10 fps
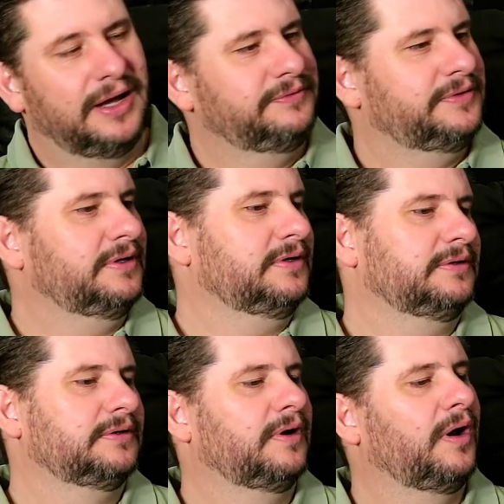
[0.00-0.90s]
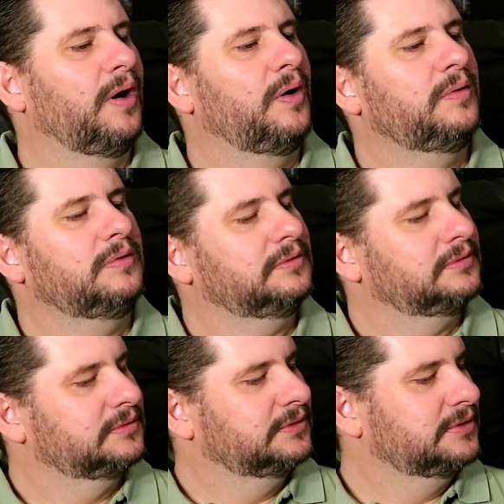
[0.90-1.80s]
after glow
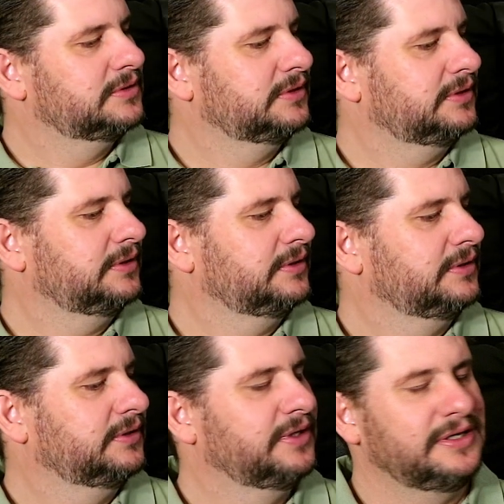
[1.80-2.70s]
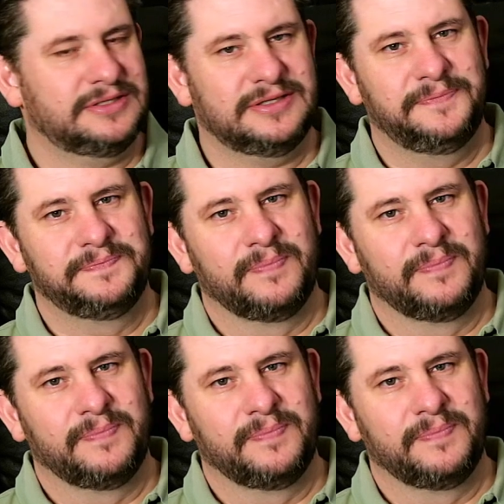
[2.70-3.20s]
is it yes